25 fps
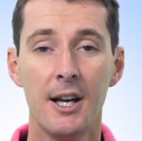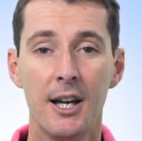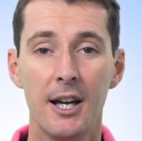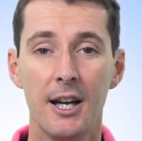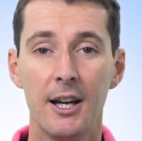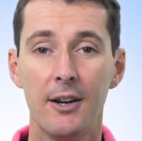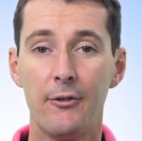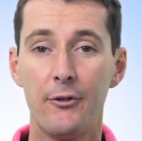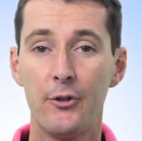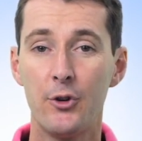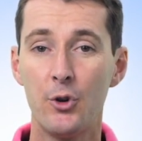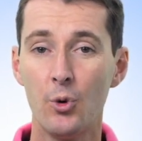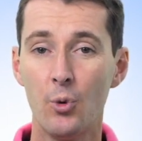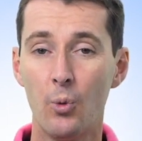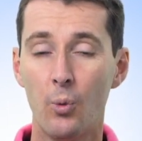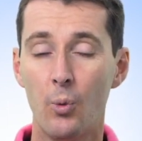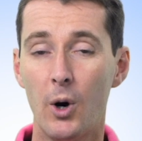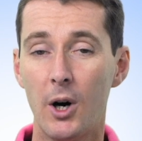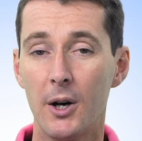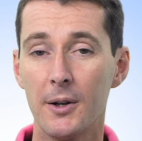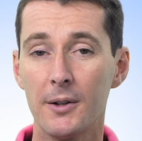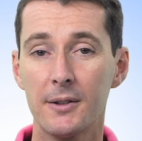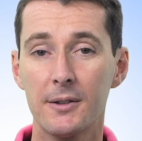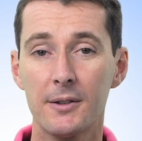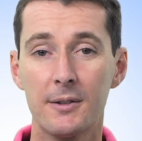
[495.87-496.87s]
If you
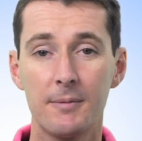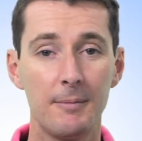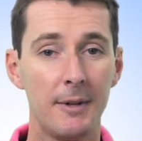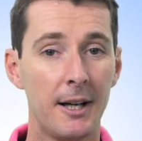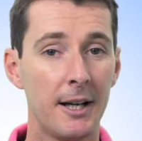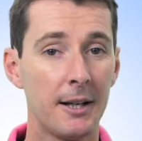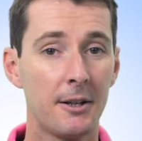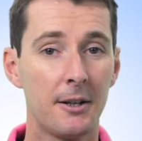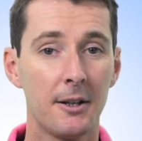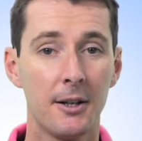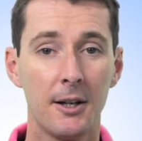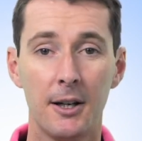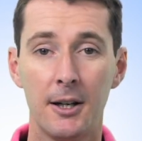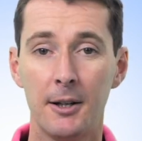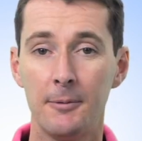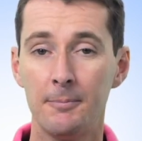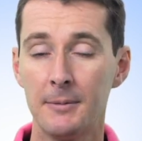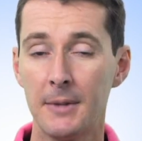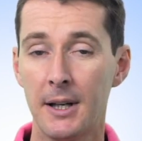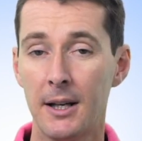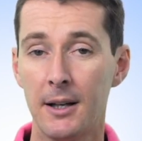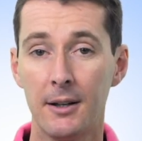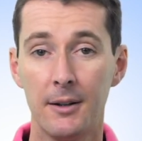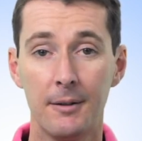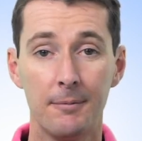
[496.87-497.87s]
want like uh,
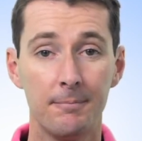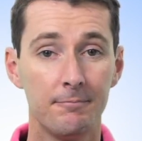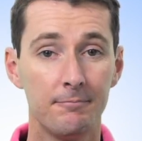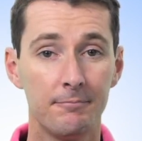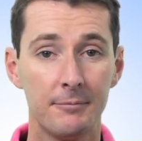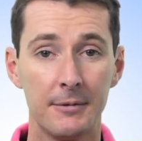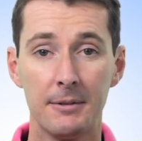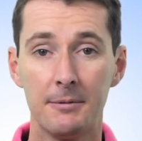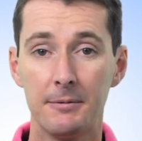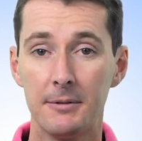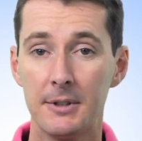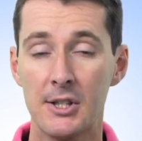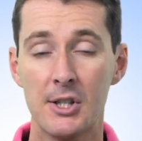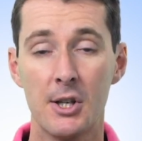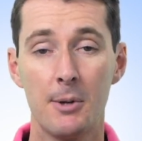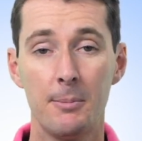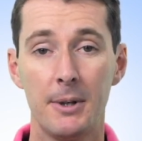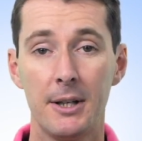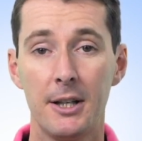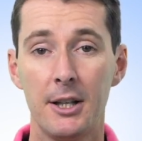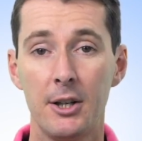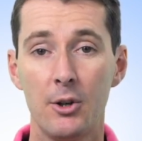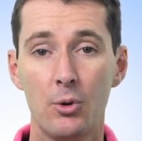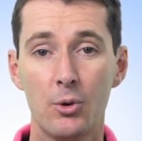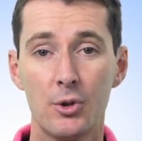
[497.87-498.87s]

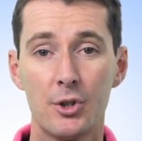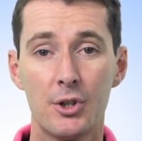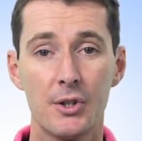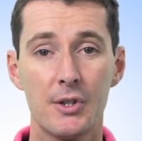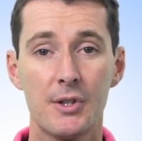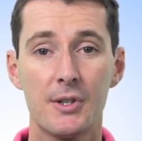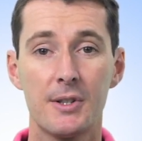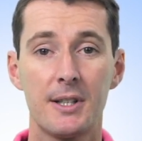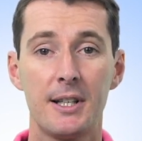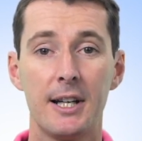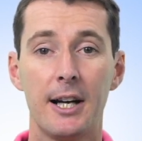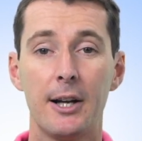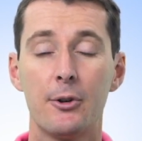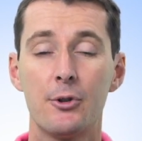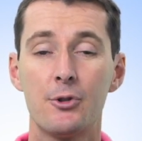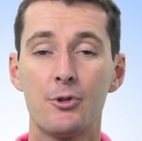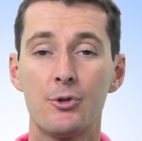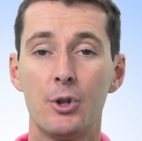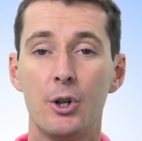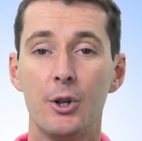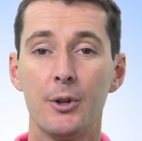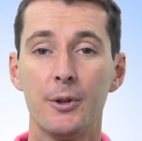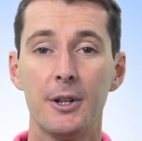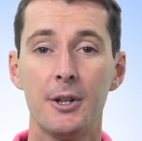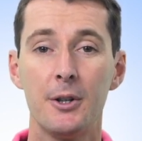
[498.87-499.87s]
somebody who just got a
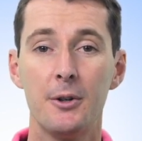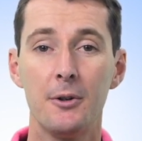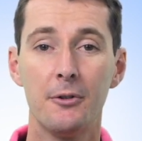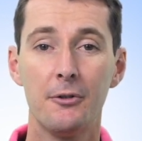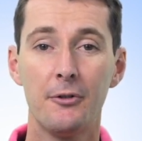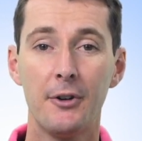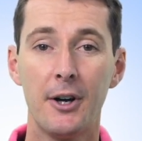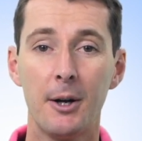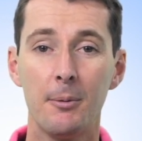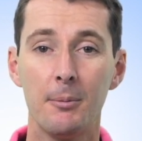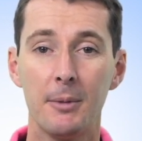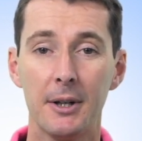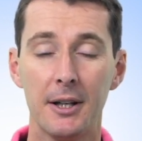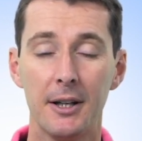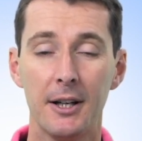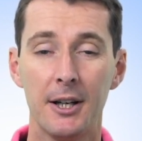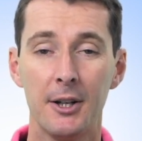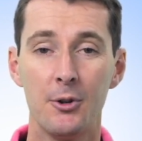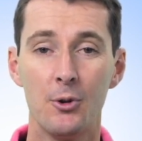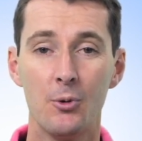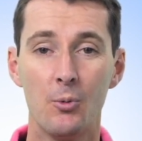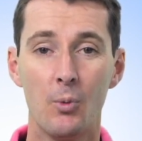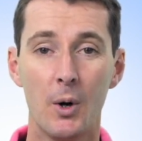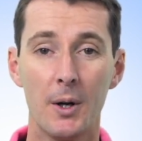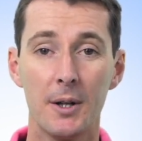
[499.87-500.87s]
drone in your family and
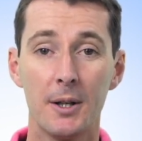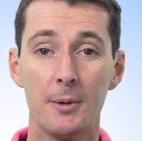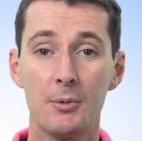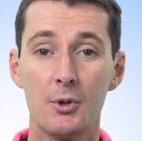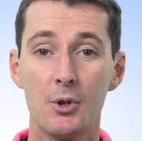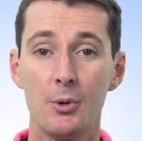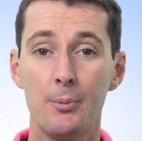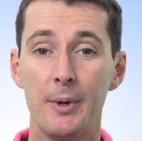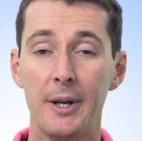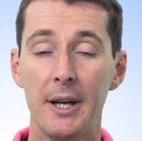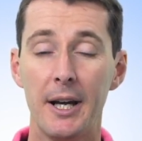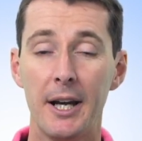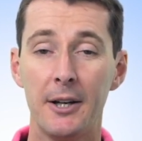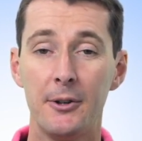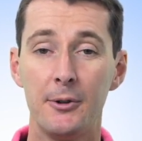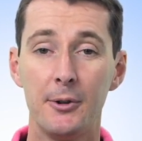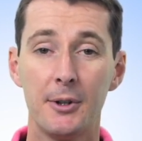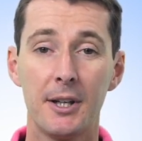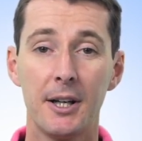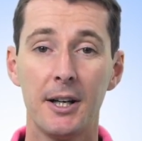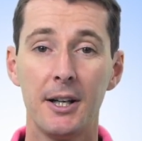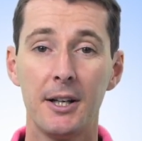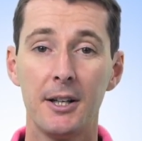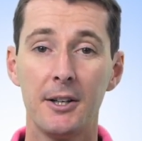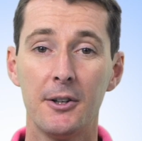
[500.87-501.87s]
you want them to be
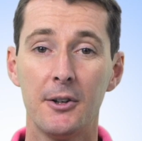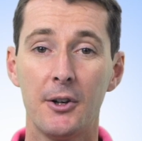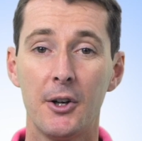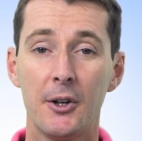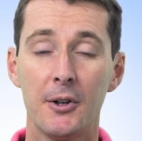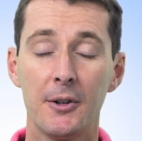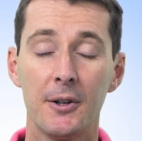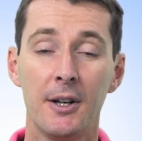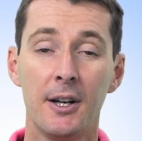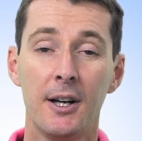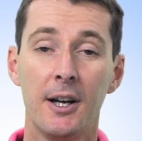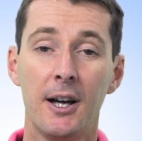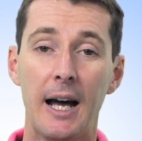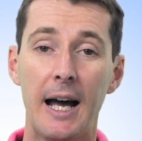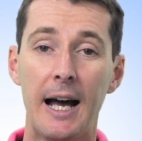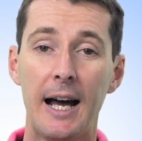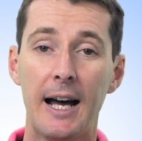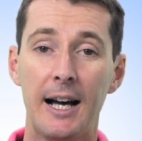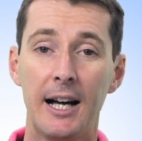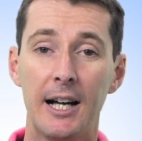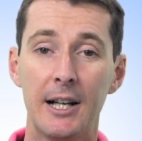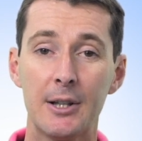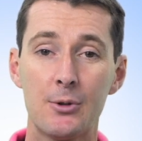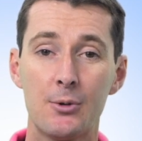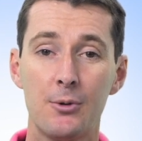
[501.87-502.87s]
educated on
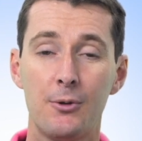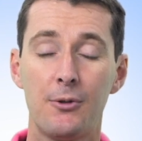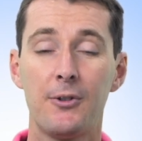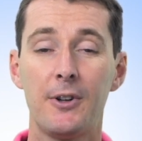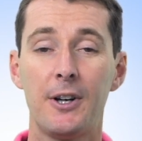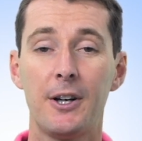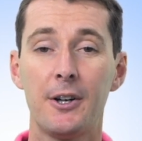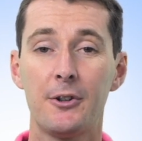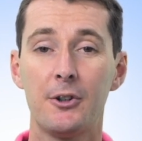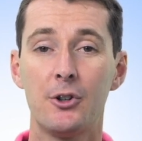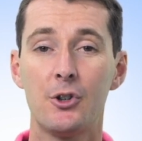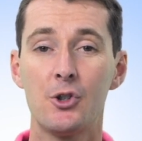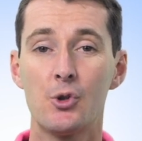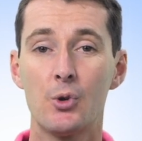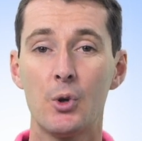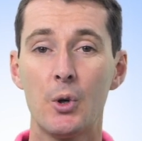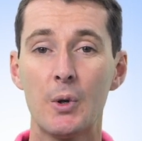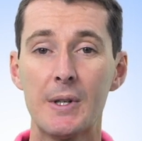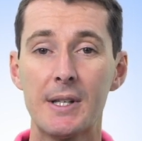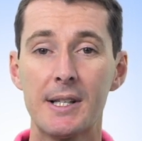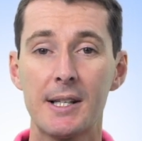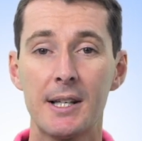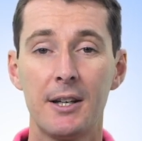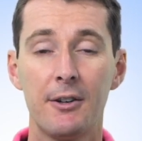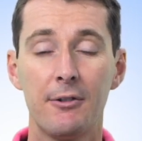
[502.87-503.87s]
how to fly their
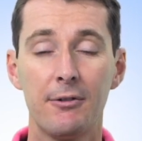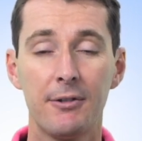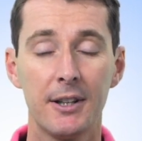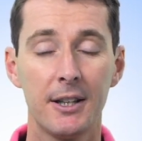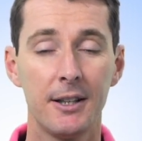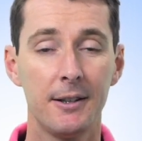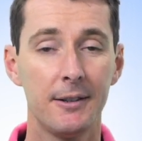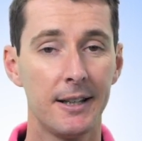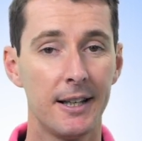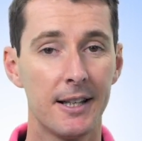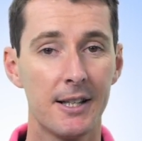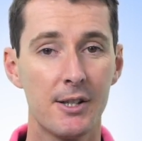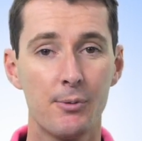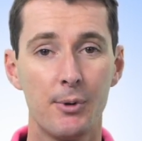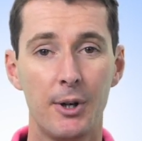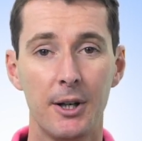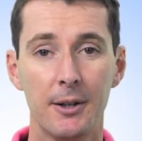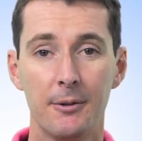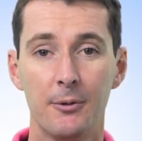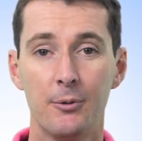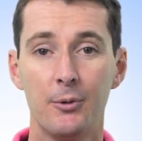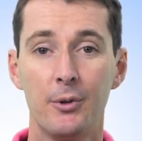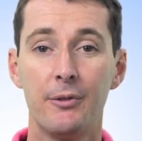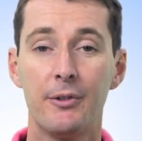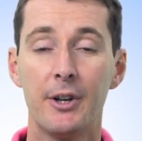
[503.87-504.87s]
drone safely, guess
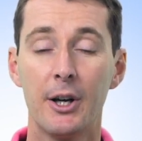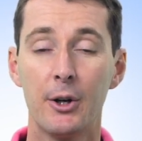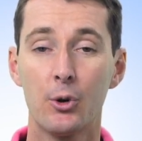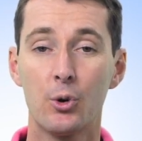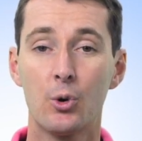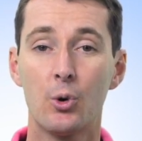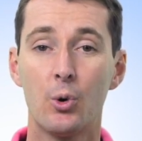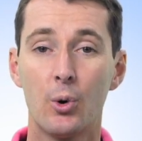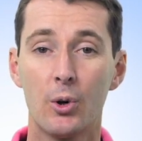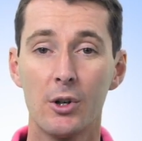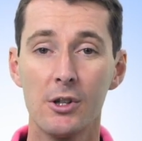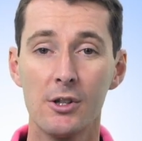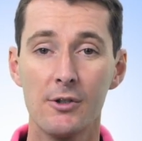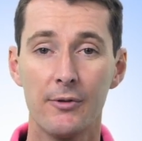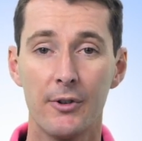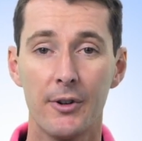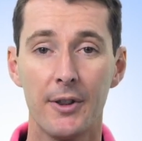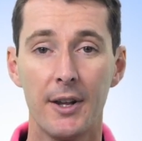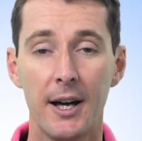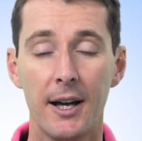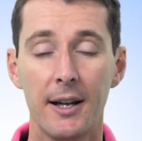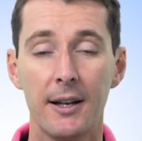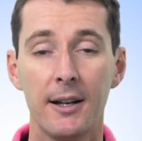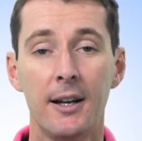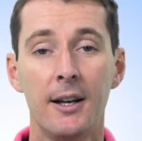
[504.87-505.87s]
what? We've got a course for
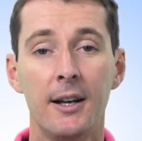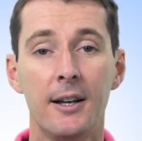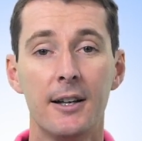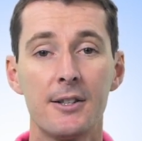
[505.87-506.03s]
that.